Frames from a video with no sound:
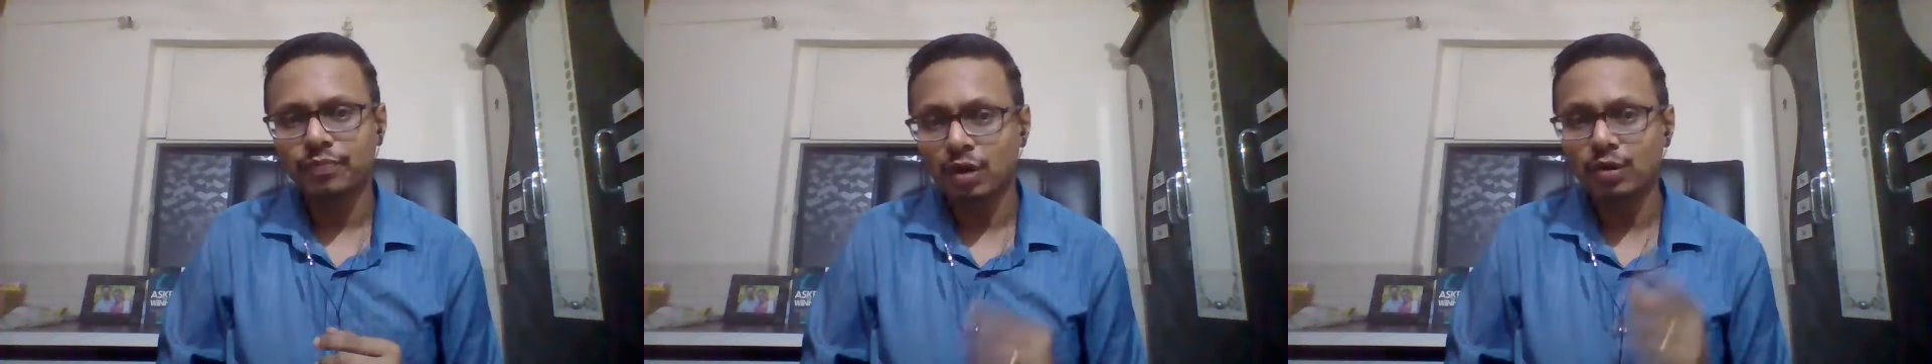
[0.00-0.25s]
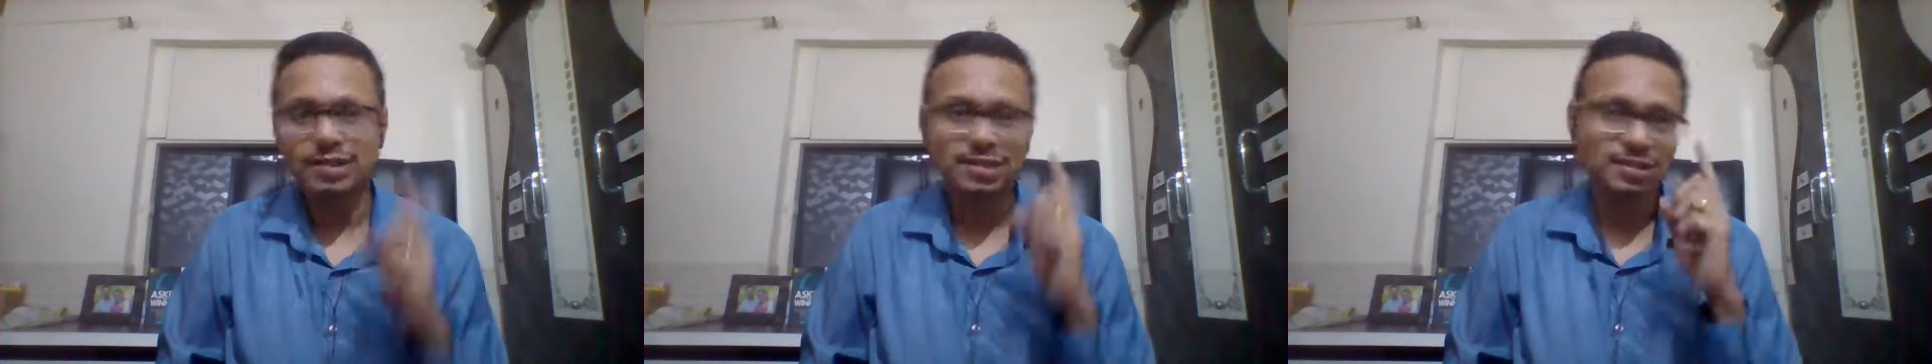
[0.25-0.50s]

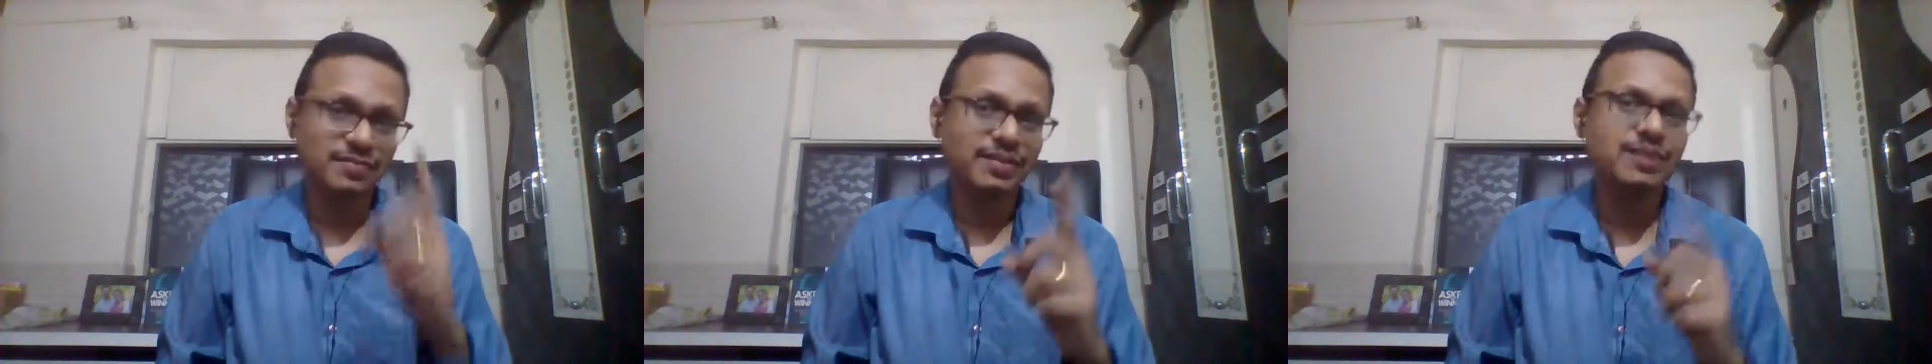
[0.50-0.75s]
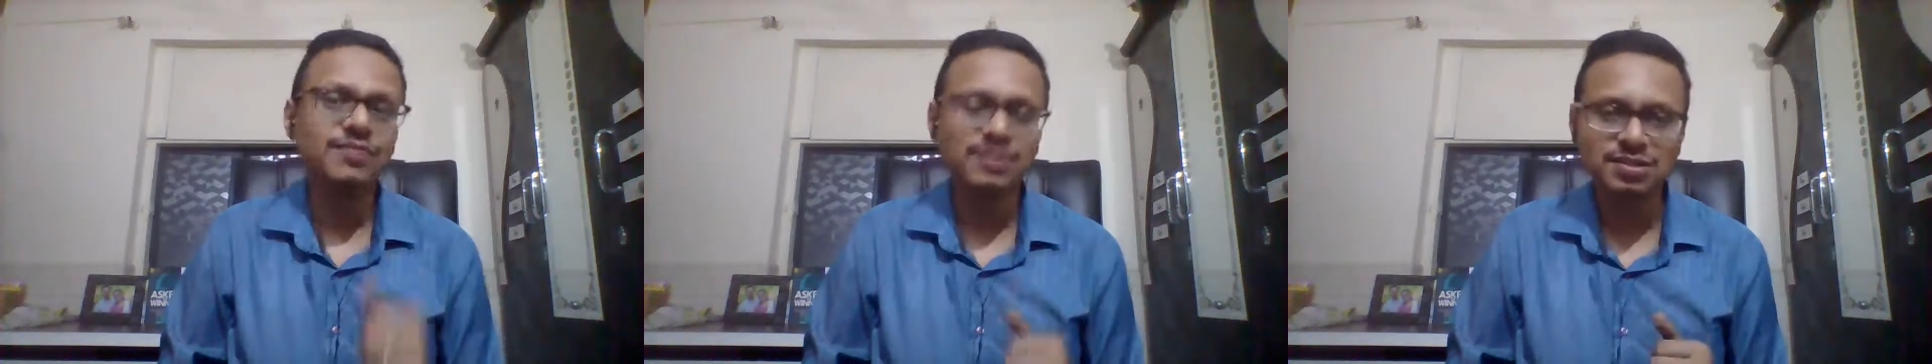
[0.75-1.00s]
Okay, this is the very
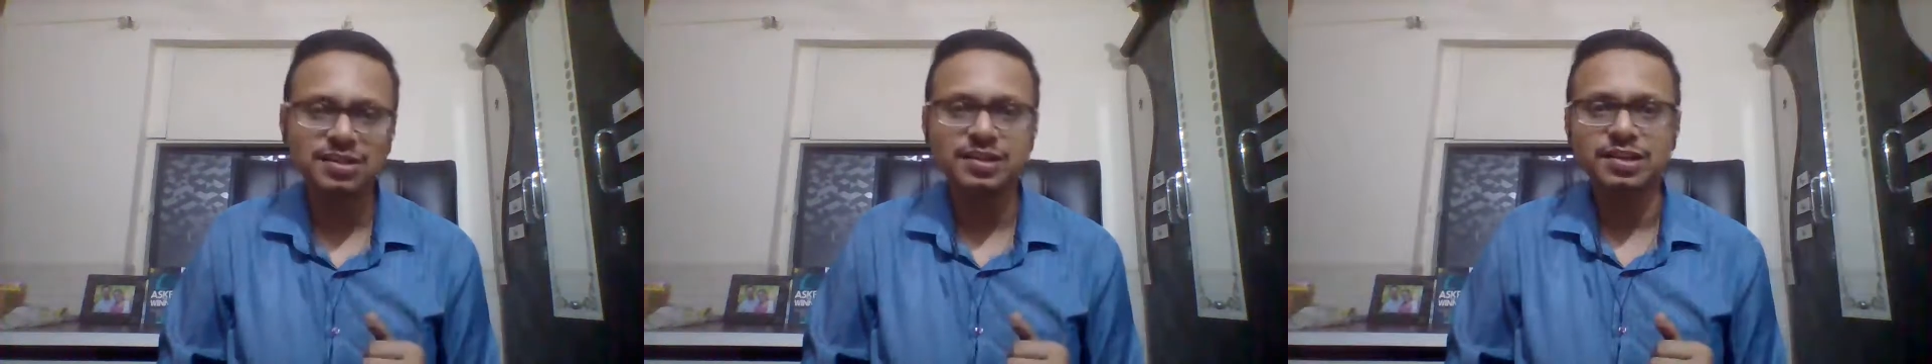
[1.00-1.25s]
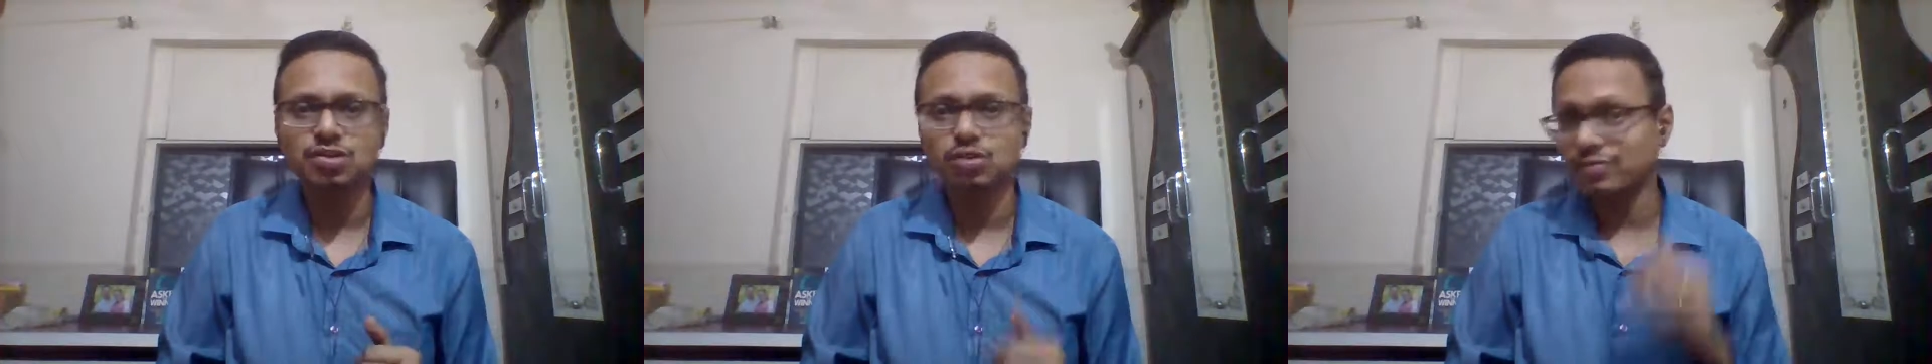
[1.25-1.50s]
first
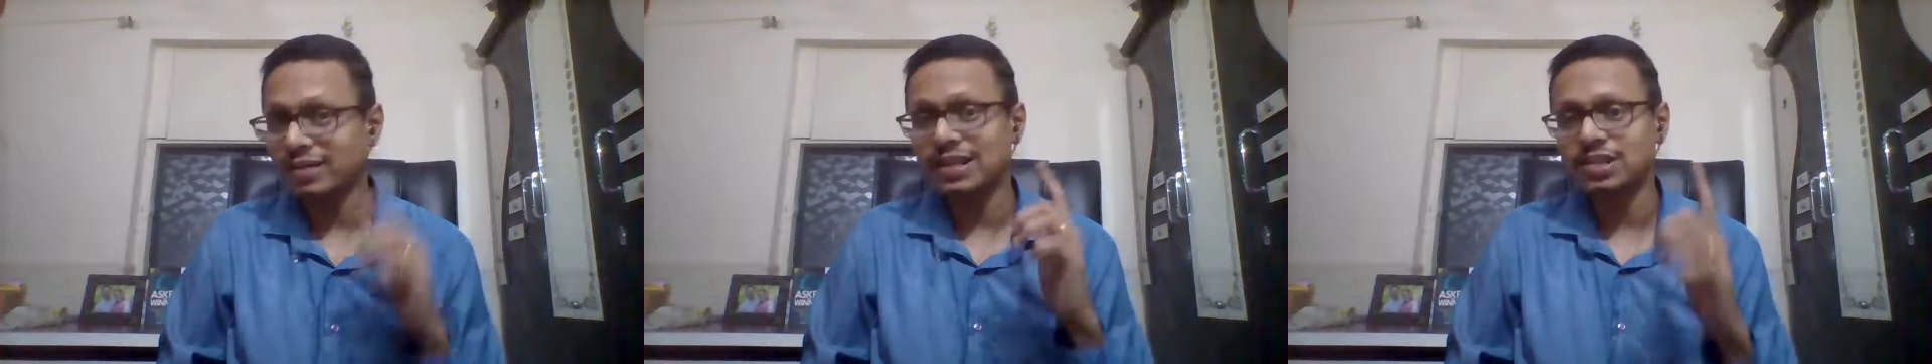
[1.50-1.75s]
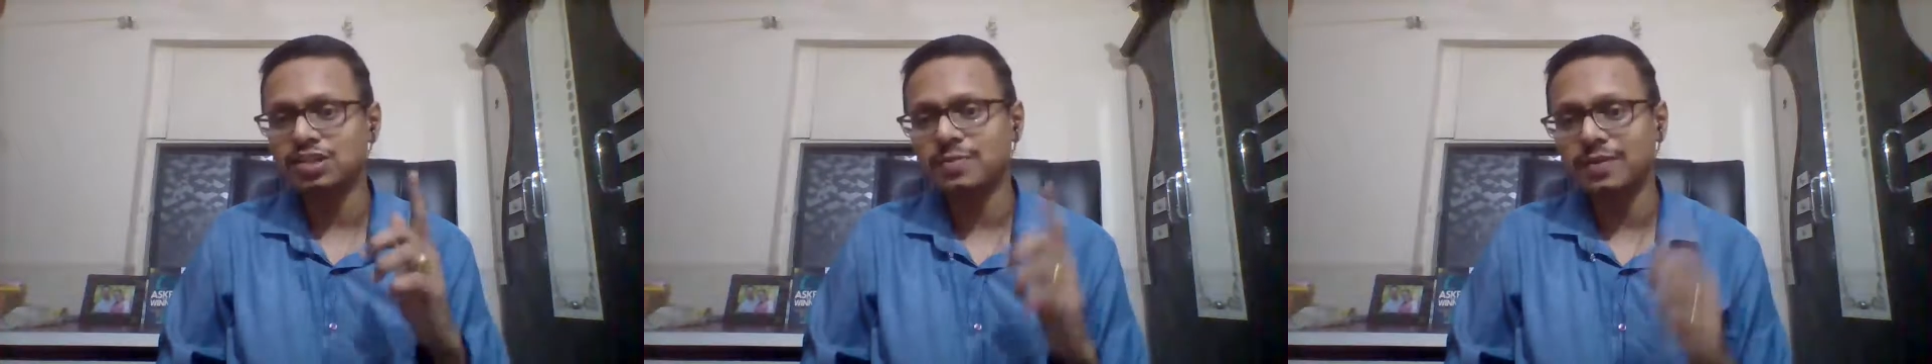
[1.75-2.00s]
condition of
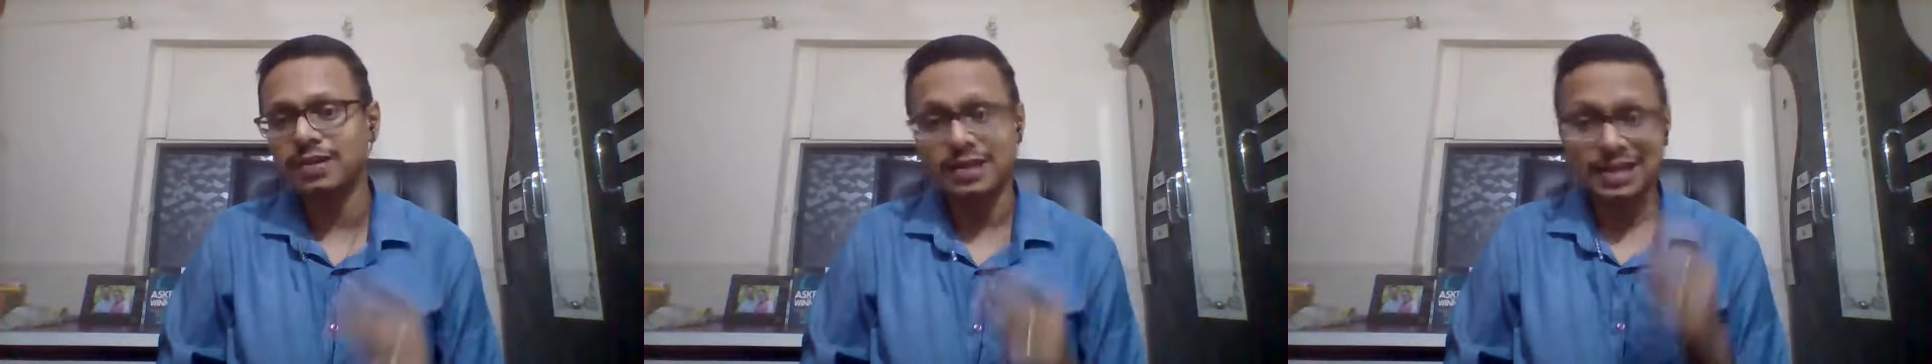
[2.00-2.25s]
eligibility.